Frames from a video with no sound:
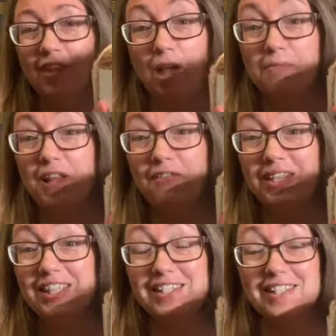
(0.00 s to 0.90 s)
I'm loving
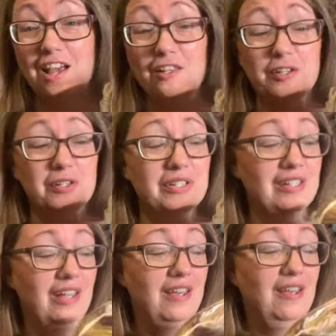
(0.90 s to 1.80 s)
these colors.
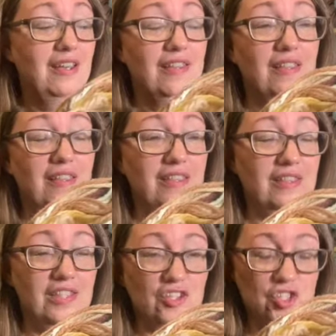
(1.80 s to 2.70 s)

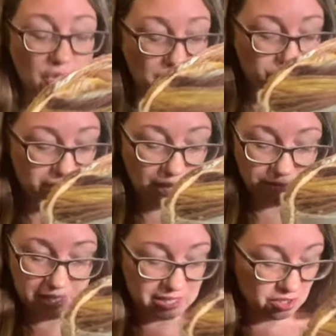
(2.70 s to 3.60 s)
This yarn,
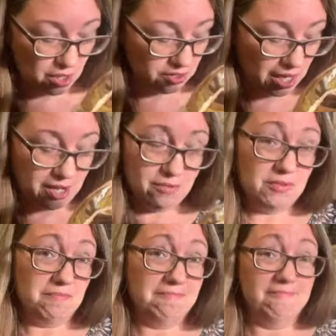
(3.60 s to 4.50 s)
I don't
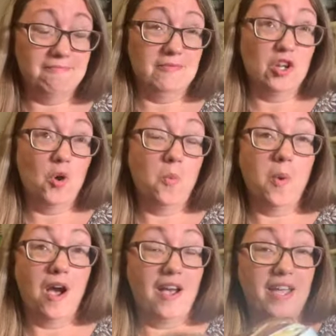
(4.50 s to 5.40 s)
know
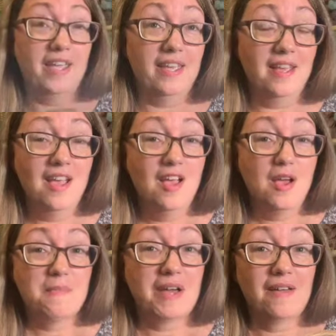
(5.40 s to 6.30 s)
why,
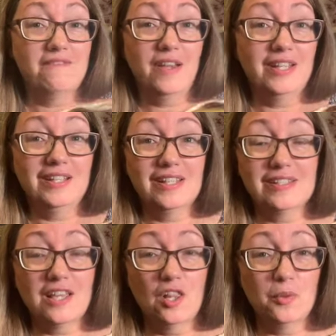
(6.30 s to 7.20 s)
but I'm finding this
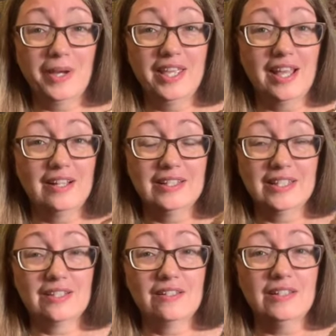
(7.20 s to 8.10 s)
colorway a
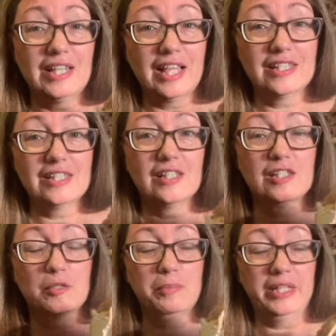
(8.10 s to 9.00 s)
little less
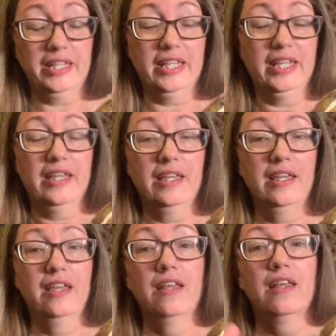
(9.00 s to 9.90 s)
splitty
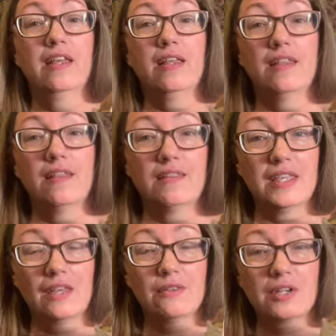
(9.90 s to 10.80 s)
than the
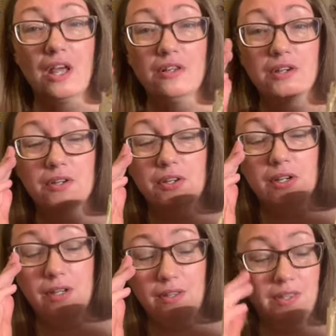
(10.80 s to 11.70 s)
other color
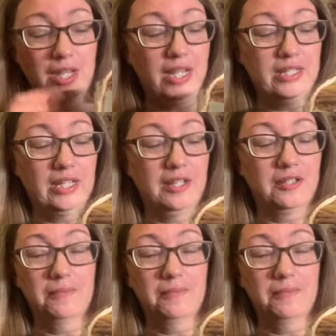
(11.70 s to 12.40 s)
that I did.